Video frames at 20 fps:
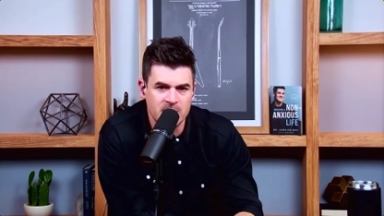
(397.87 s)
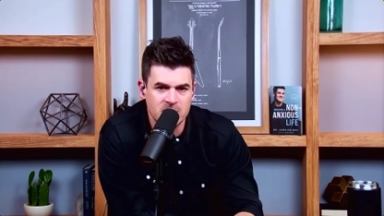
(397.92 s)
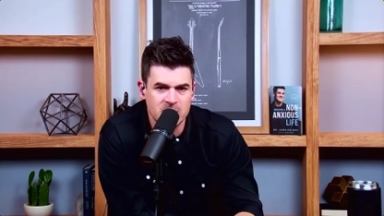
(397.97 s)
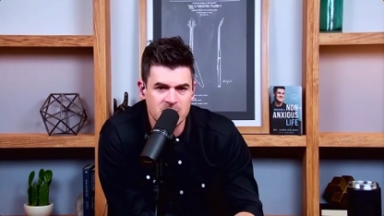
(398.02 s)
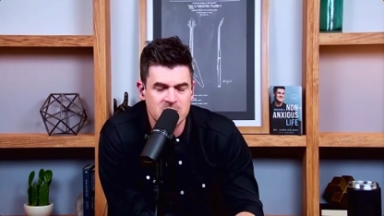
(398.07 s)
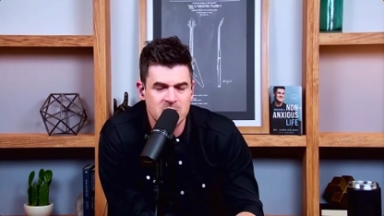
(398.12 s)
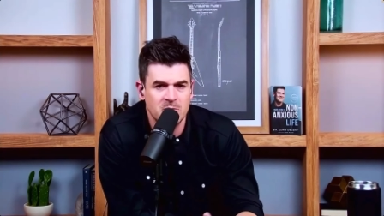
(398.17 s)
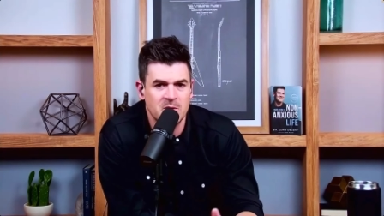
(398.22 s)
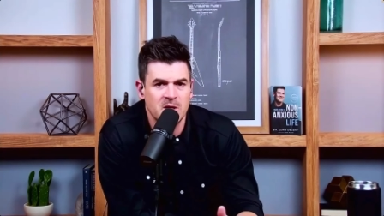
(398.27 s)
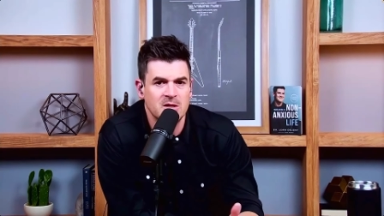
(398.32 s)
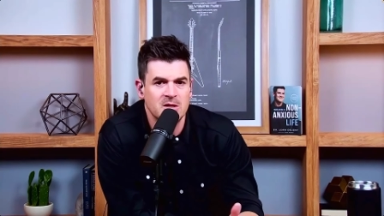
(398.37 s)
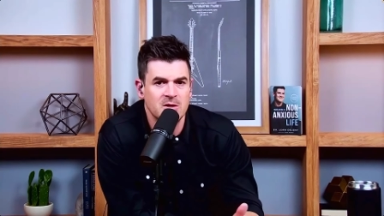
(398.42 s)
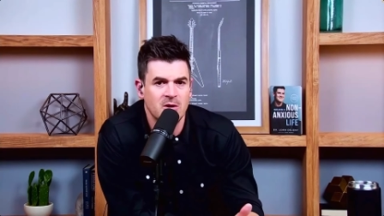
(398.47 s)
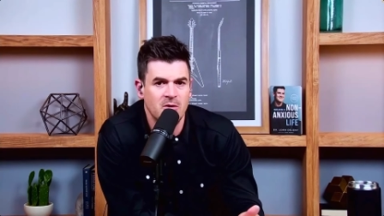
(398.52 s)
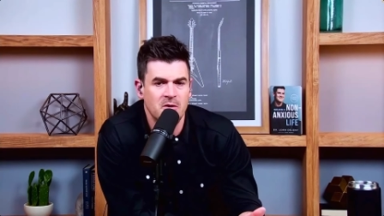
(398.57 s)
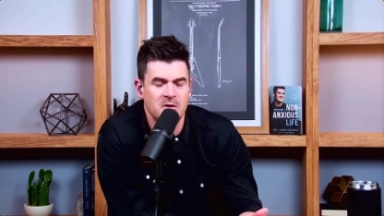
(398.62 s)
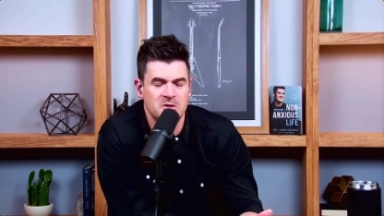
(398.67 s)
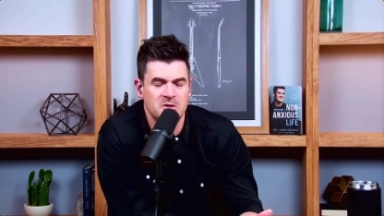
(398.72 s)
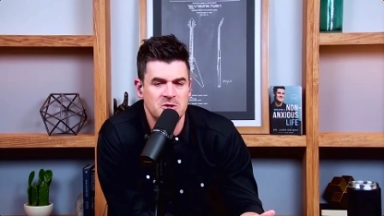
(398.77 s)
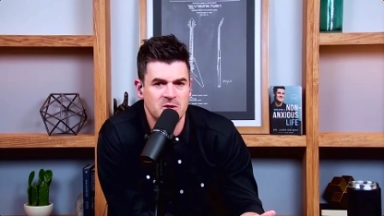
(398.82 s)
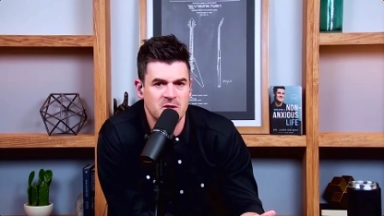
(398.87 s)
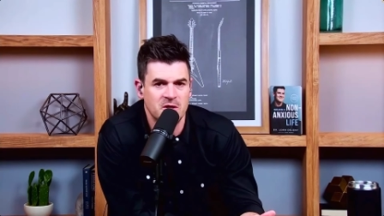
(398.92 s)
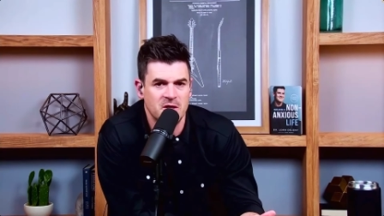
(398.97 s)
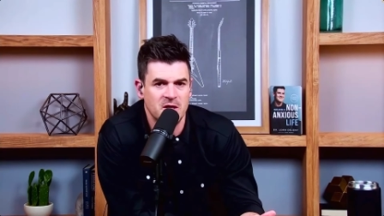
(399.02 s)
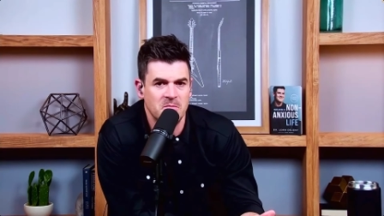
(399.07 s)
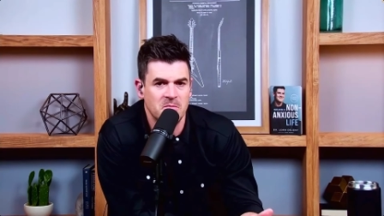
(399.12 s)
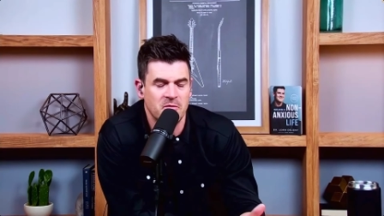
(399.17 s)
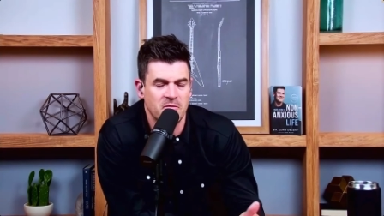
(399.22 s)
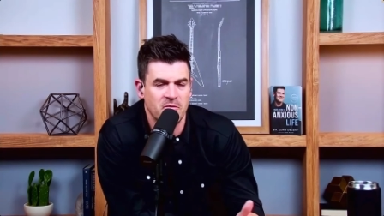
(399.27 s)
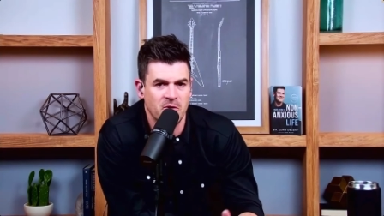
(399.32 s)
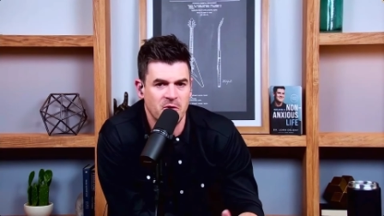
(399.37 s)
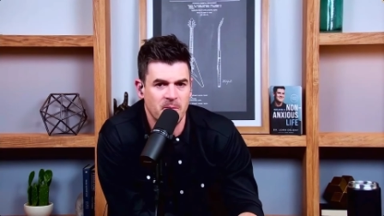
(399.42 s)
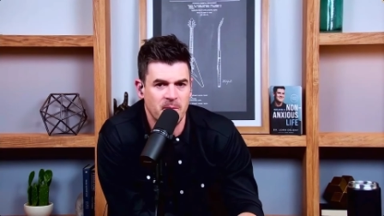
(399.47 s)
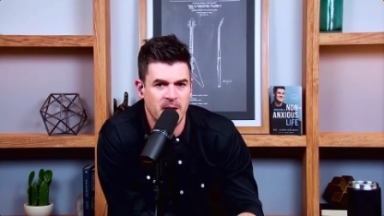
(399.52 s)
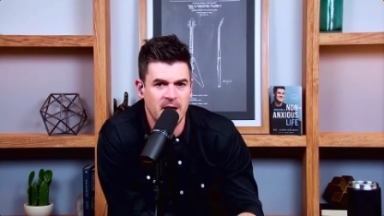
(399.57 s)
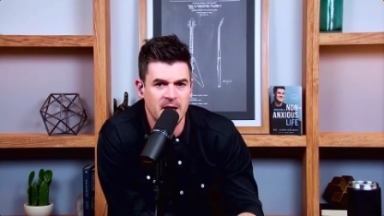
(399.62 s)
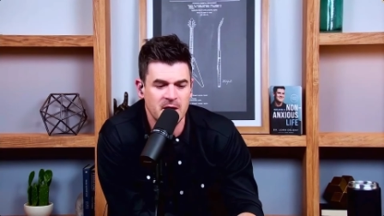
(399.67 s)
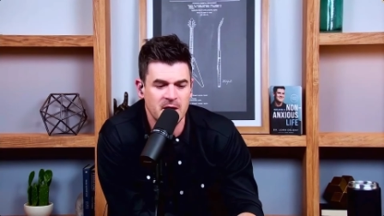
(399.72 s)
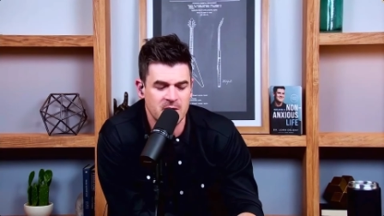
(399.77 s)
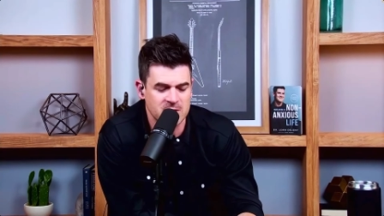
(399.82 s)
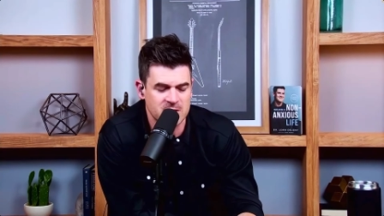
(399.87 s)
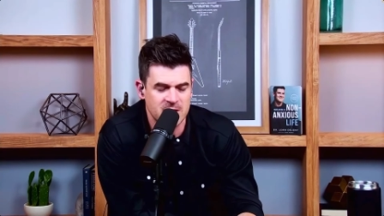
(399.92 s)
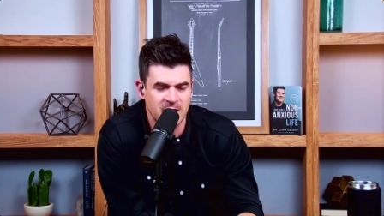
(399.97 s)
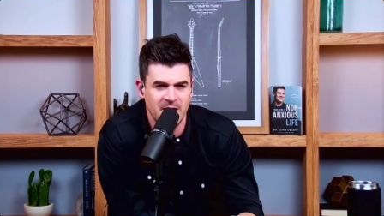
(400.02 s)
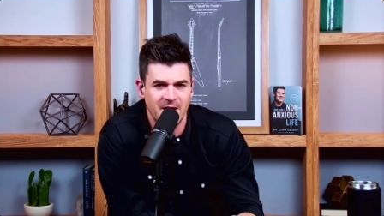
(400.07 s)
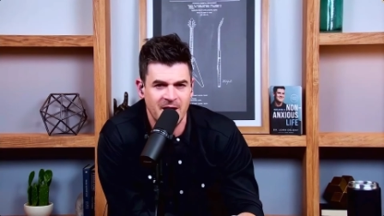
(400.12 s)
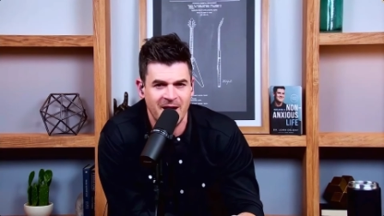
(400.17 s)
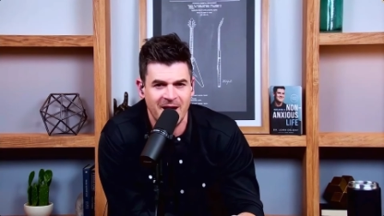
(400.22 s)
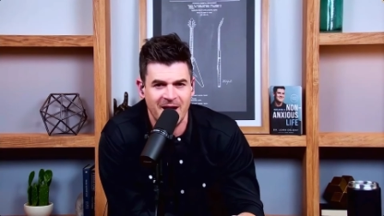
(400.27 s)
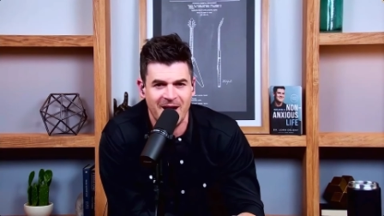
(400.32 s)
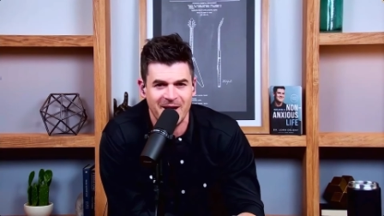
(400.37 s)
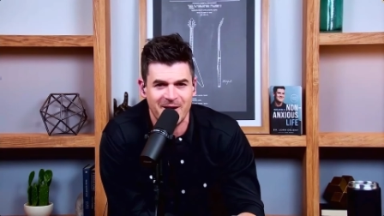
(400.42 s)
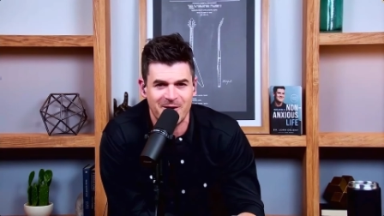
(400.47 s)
There's only so many donuts you can eat before your body goes, hey, I